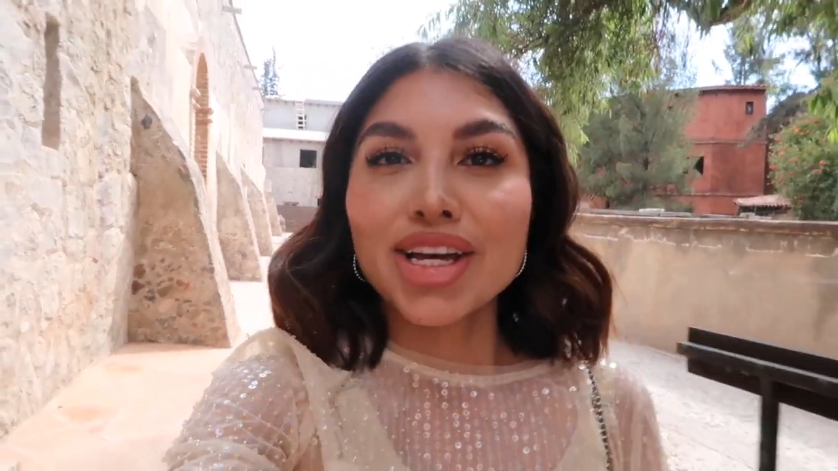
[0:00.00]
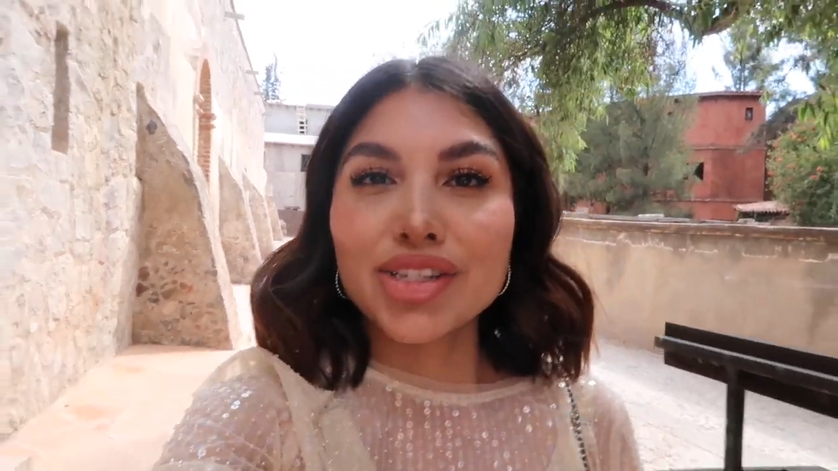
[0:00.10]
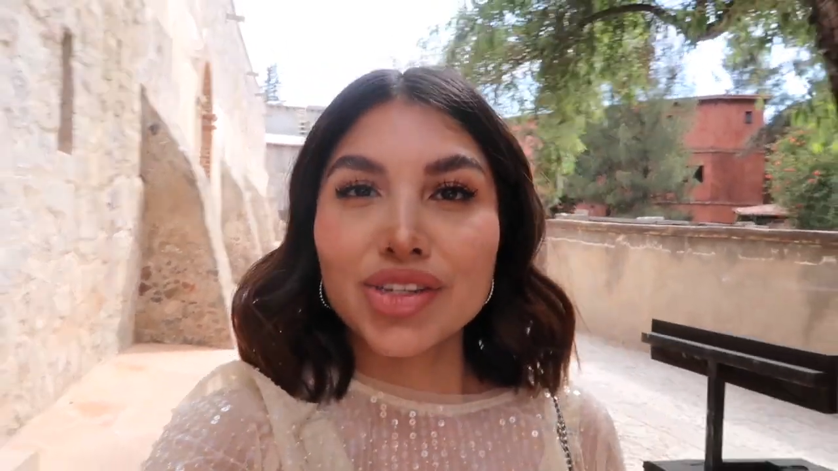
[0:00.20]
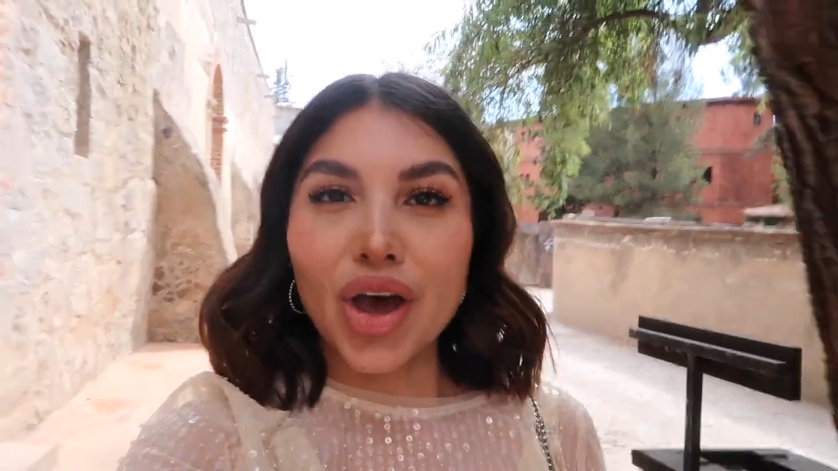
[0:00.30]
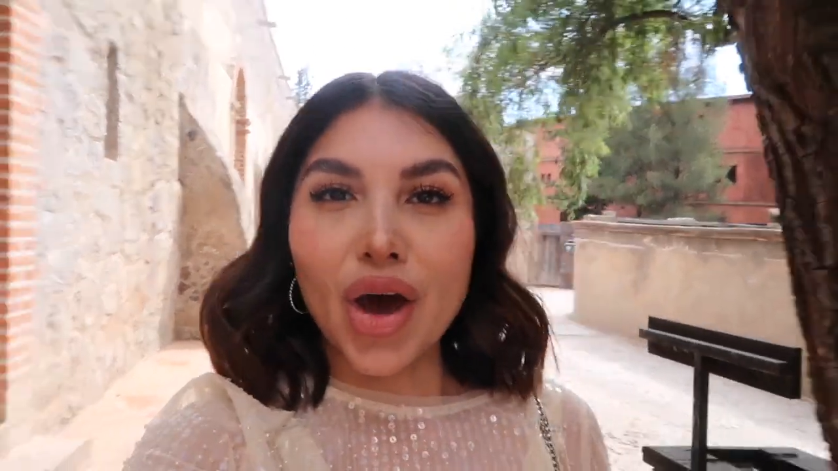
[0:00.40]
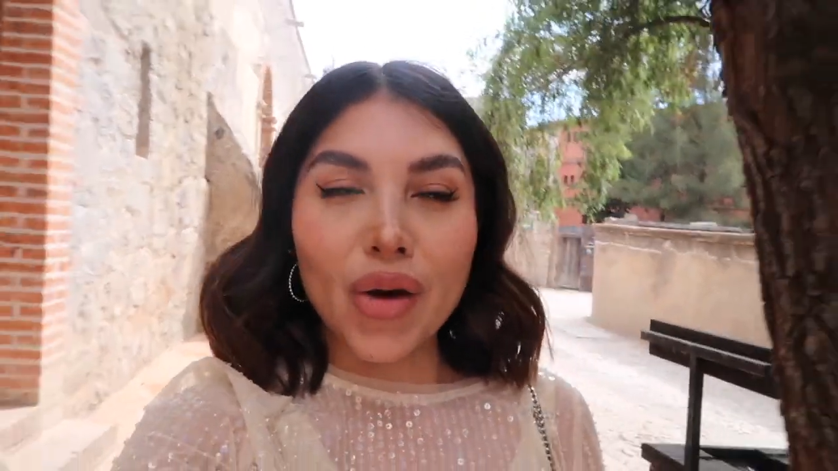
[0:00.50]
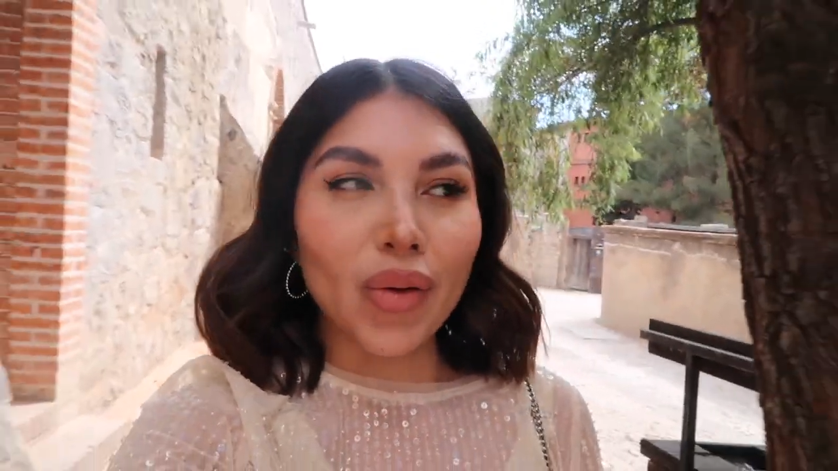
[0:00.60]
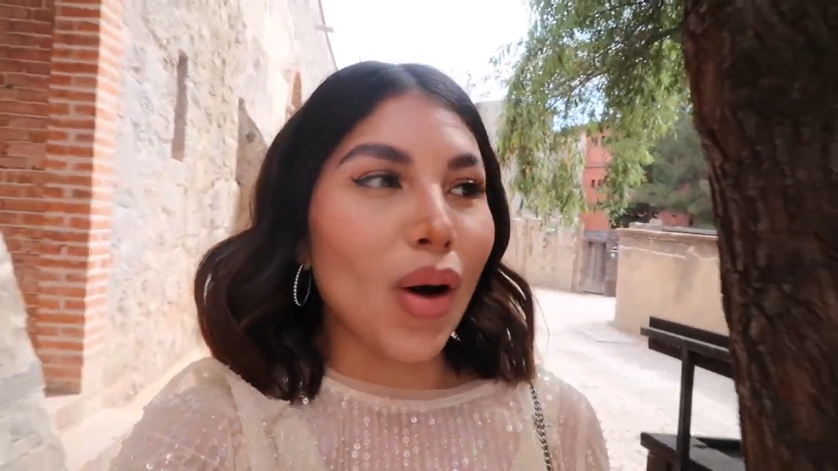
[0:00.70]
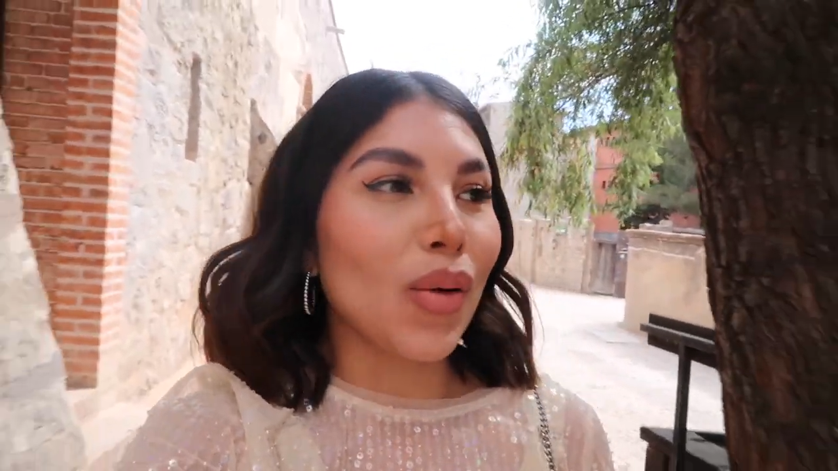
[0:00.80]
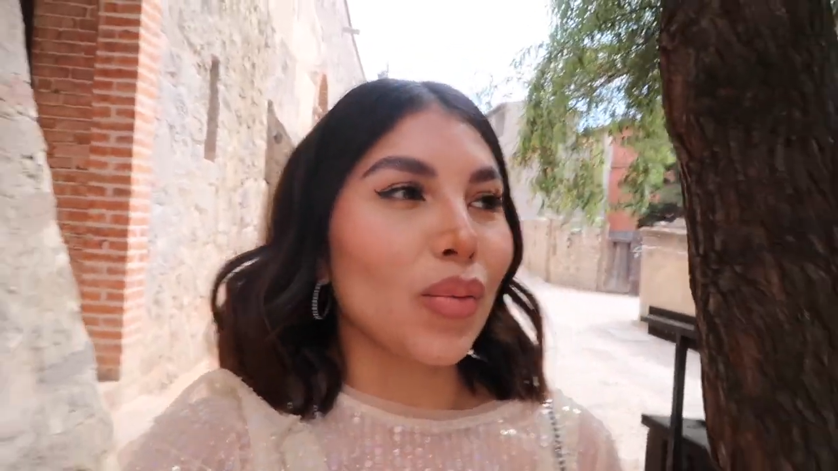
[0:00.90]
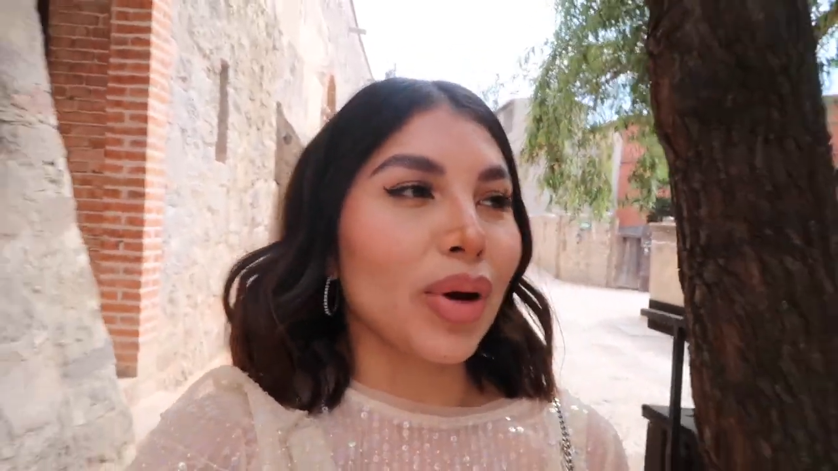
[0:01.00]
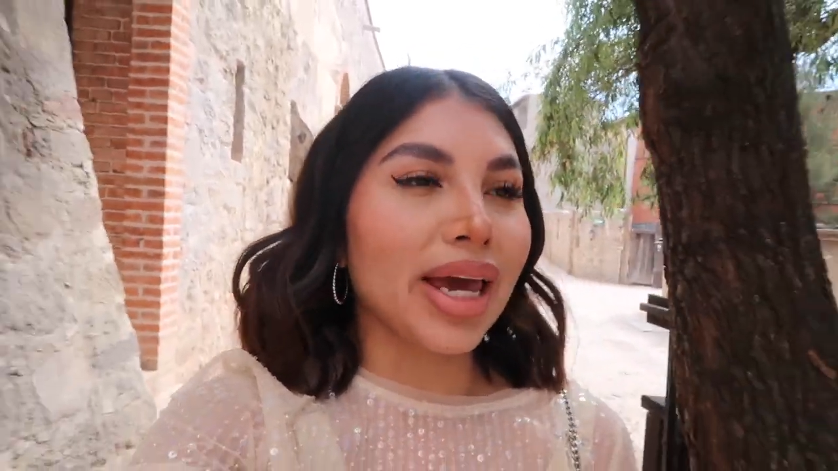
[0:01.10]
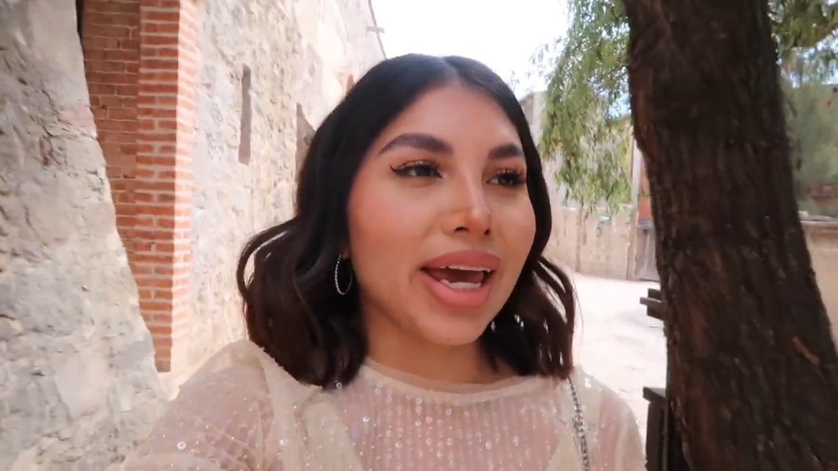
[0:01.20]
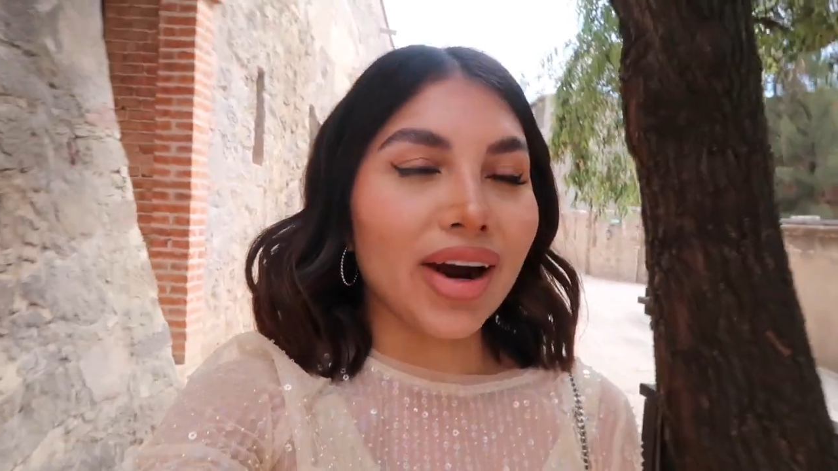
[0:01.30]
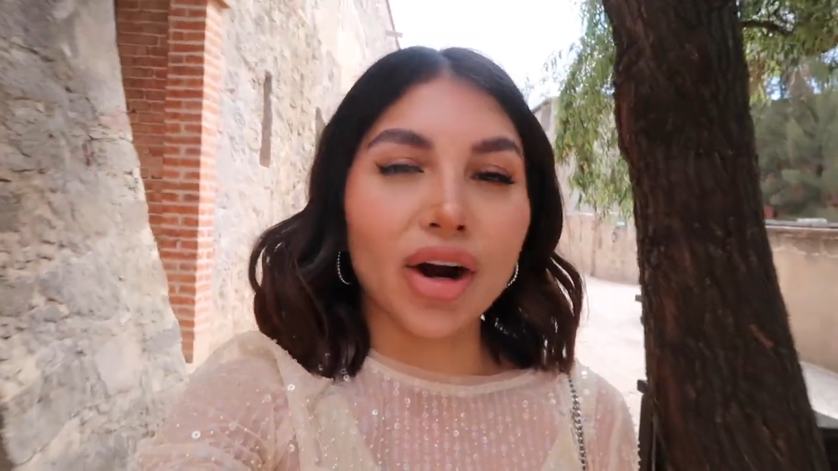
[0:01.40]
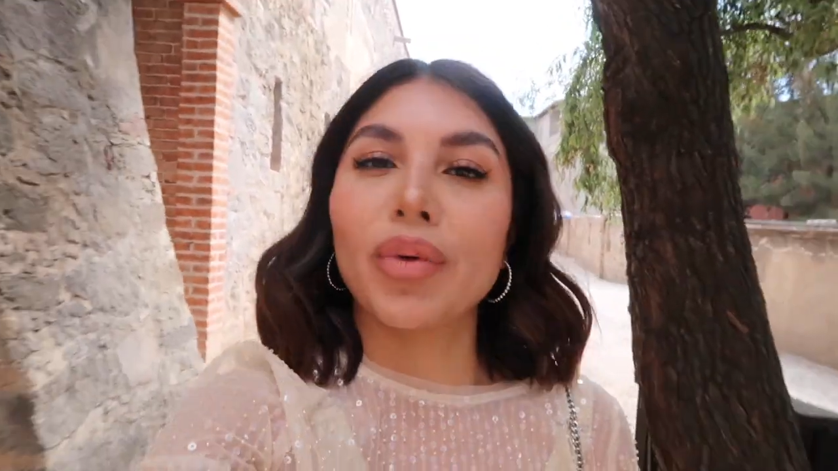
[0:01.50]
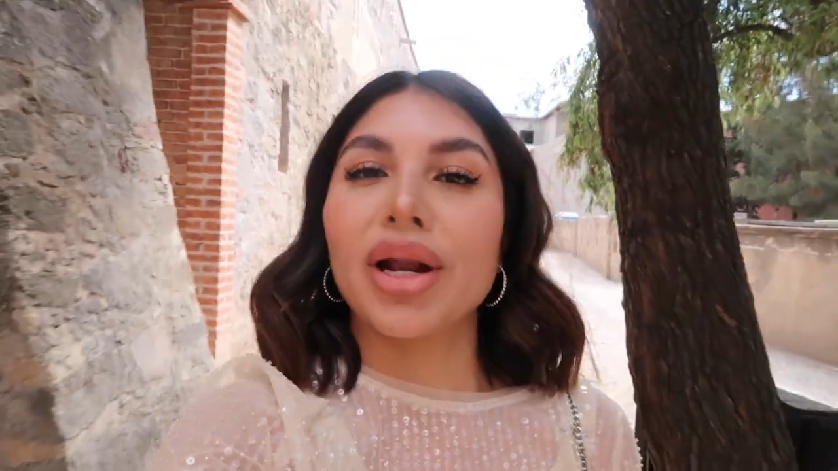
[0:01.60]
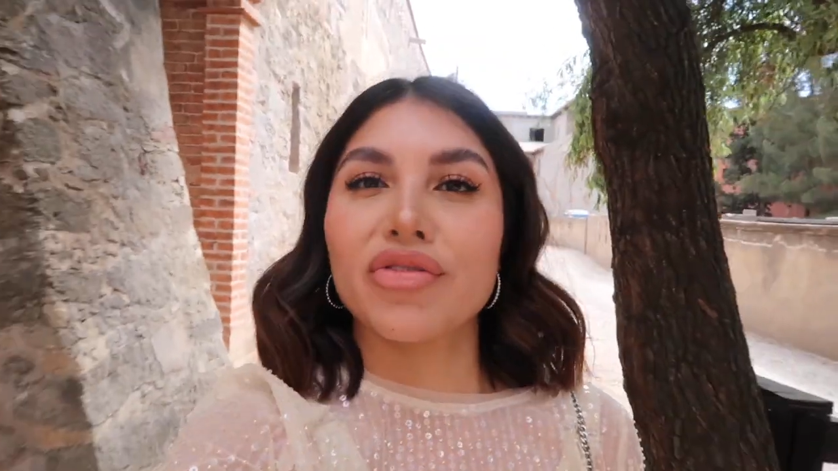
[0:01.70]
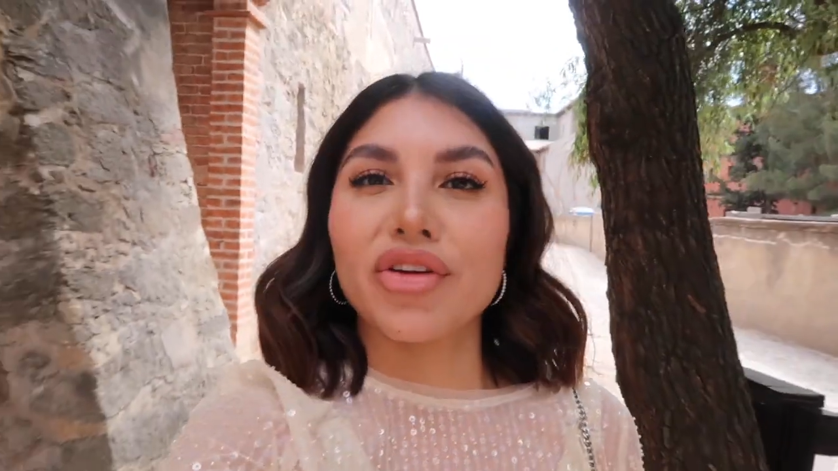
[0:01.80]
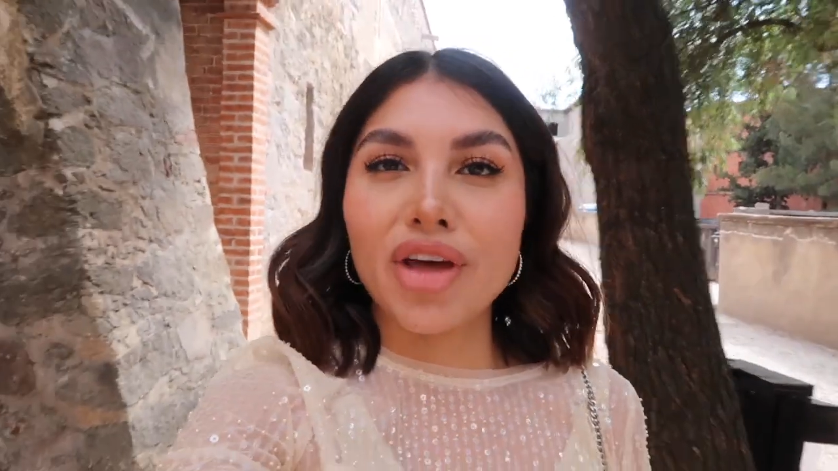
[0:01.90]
so we are waiting for